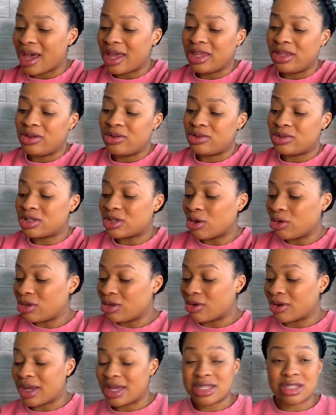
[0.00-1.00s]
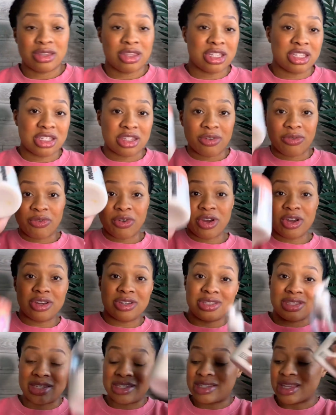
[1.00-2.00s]
So this is the
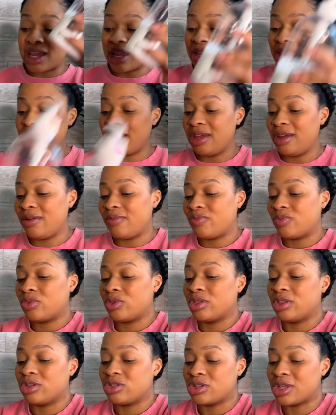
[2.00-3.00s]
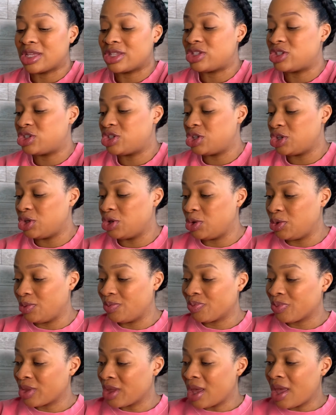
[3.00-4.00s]
first, the second, so that's
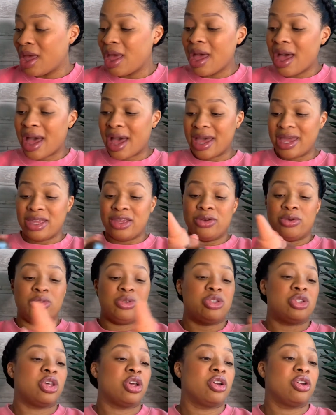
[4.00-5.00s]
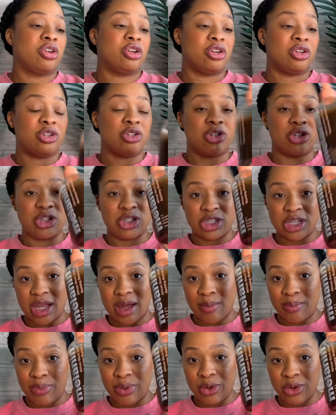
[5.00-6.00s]
two. I used her
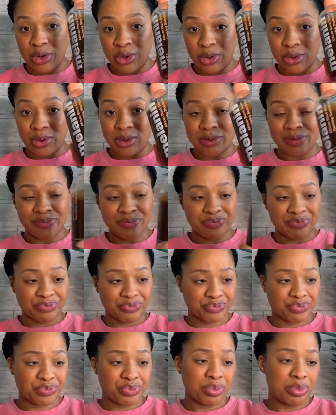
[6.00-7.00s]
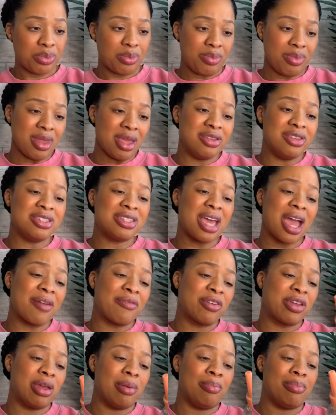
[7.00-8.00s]
shampoo, this
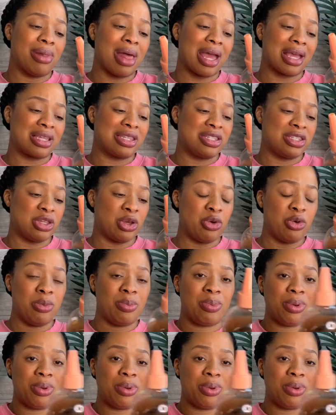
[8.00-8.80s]
African black soap.